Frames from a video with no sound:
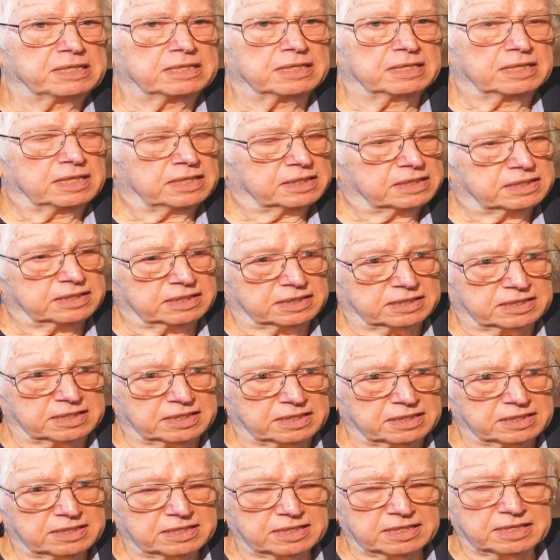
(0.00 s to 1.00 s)
to late
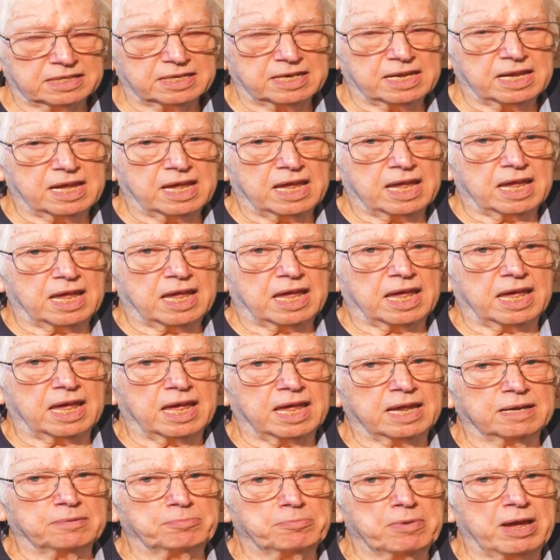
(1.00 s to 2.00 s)
60s.
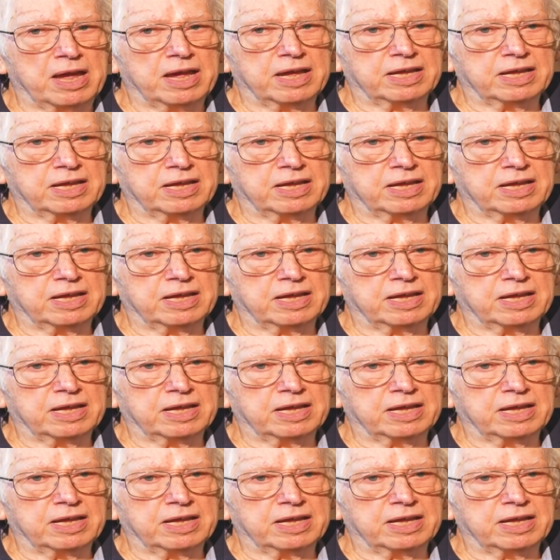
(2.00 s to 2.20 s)
And my